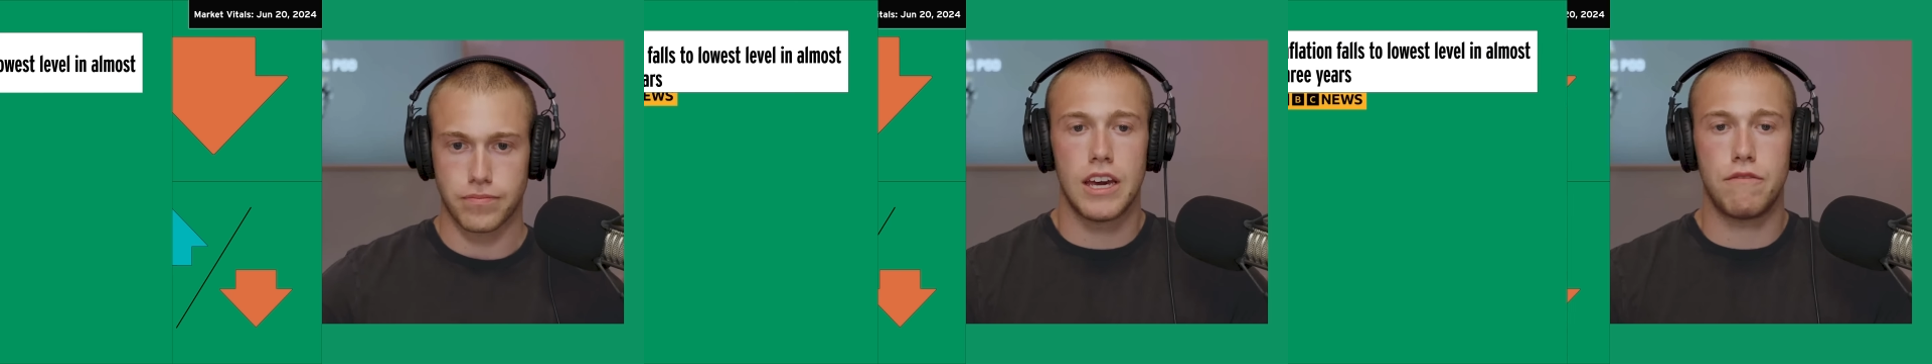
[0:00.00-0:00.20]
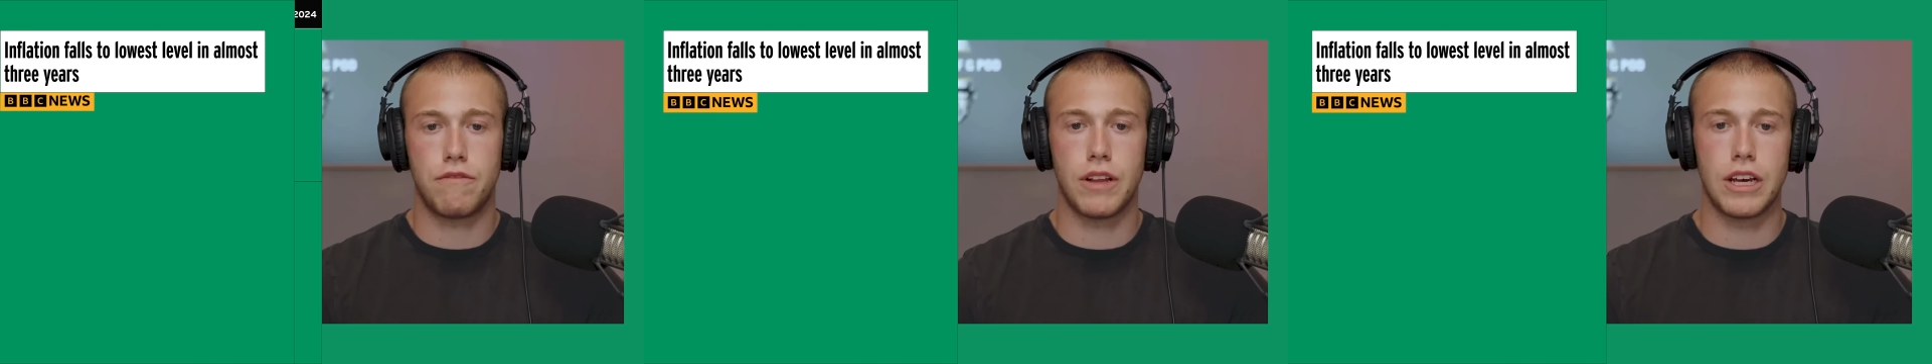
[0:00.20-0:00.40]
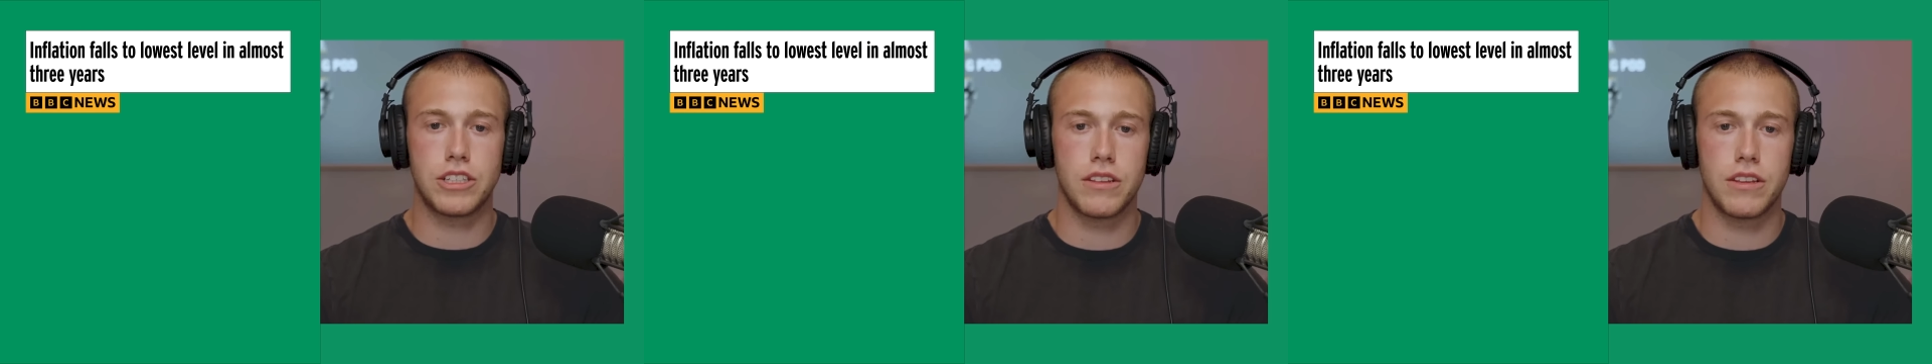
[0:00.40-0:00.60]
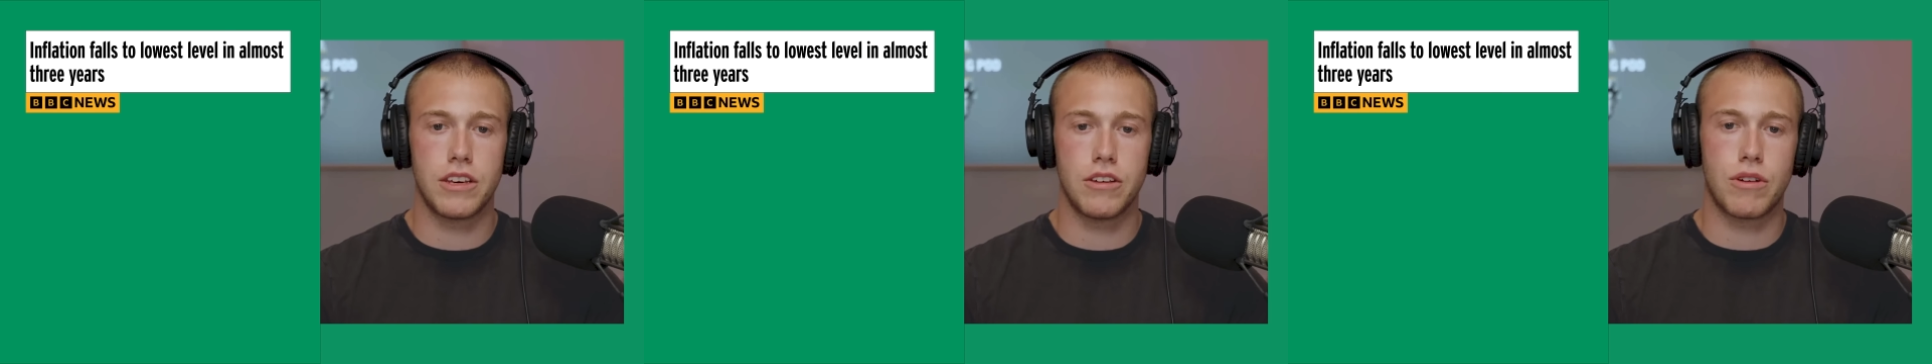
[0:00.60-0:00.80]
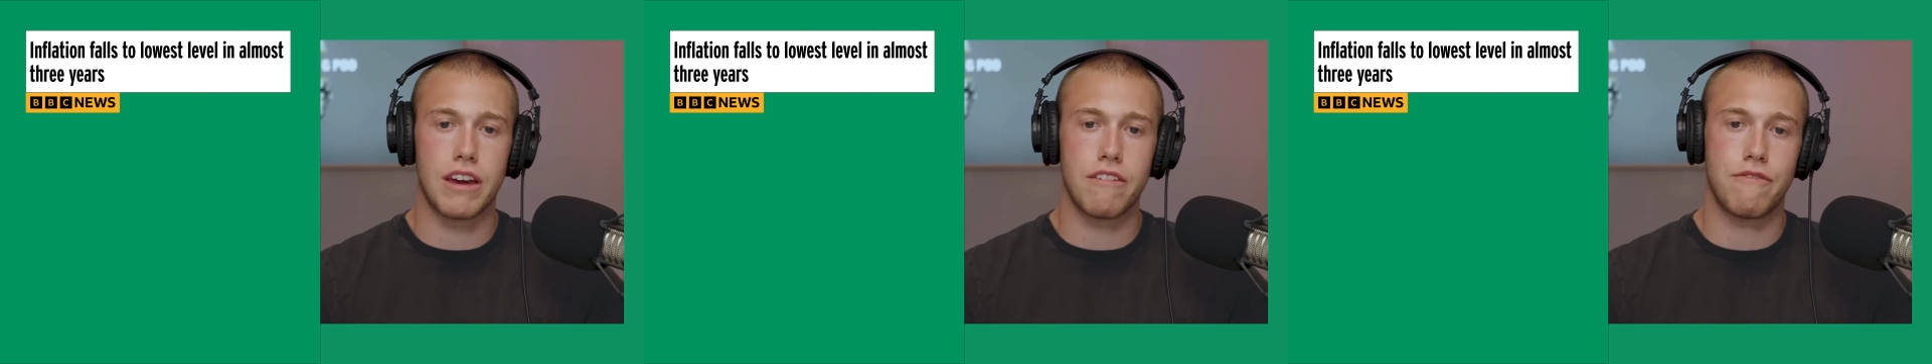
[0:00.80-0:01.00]
Inflation in
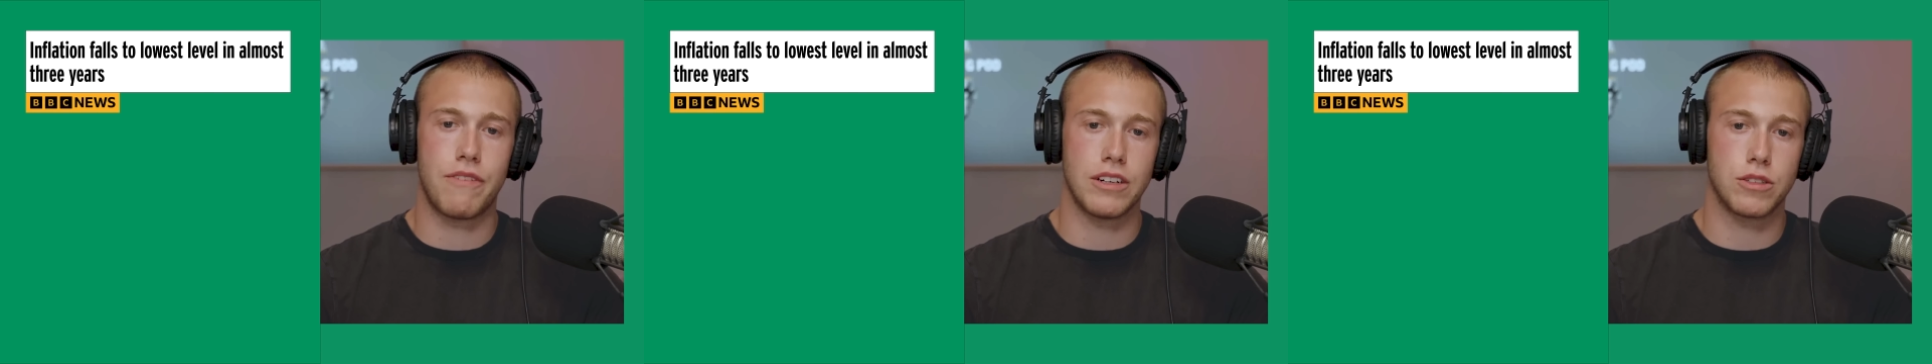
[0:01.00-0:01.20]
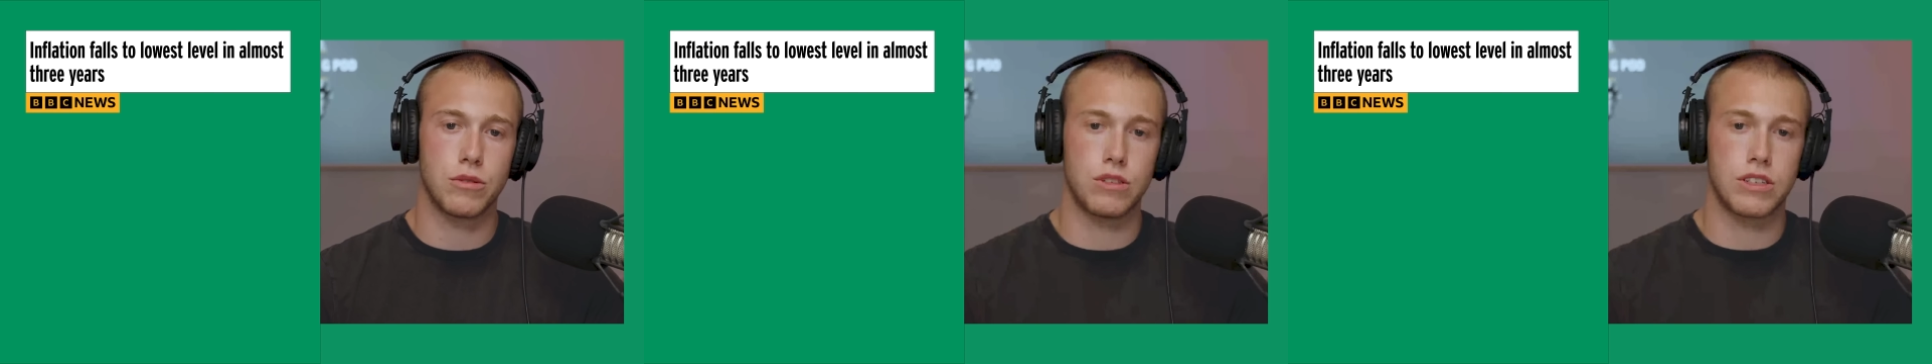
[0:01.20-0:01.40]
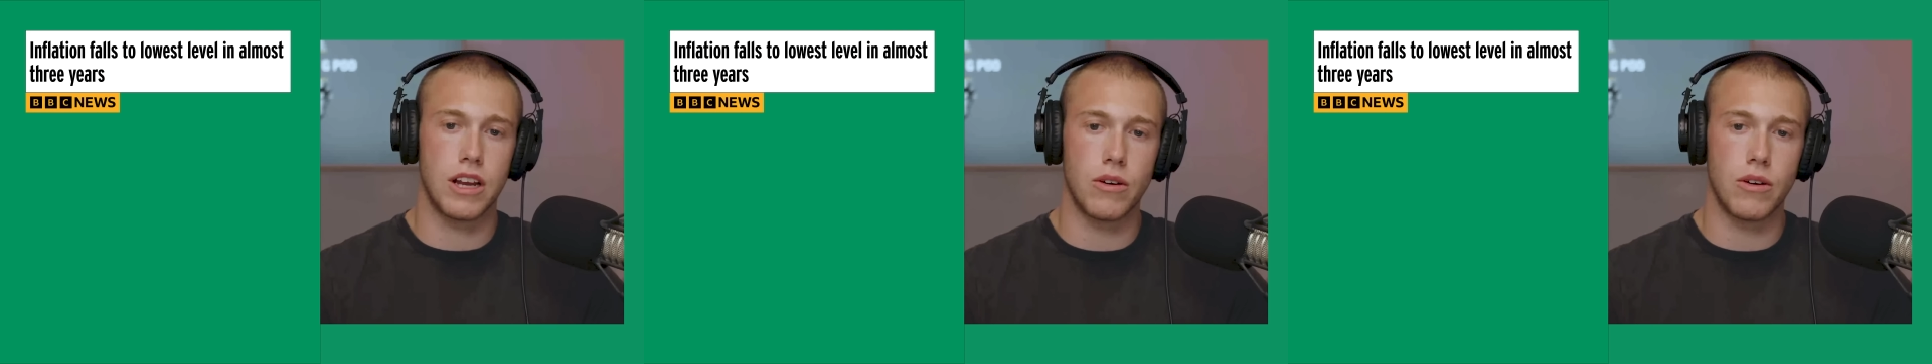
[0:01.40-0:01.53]
the UK fell to its